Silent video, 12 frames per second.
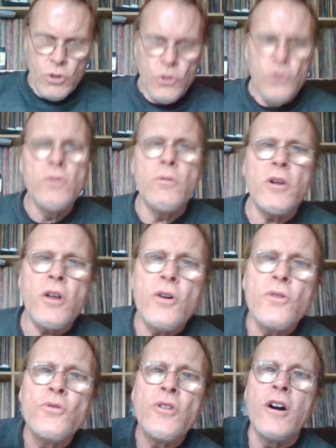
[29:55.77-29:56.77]

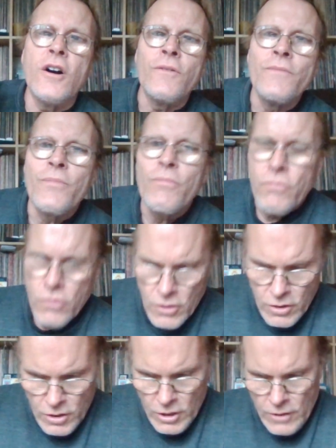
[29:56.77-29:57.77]
numero uno
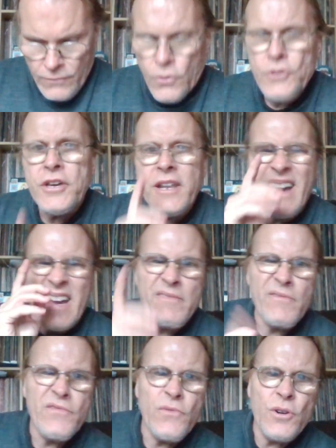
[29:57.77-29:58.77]
for today.
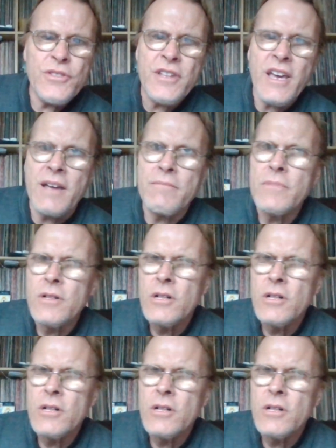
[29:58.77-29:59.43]
For today.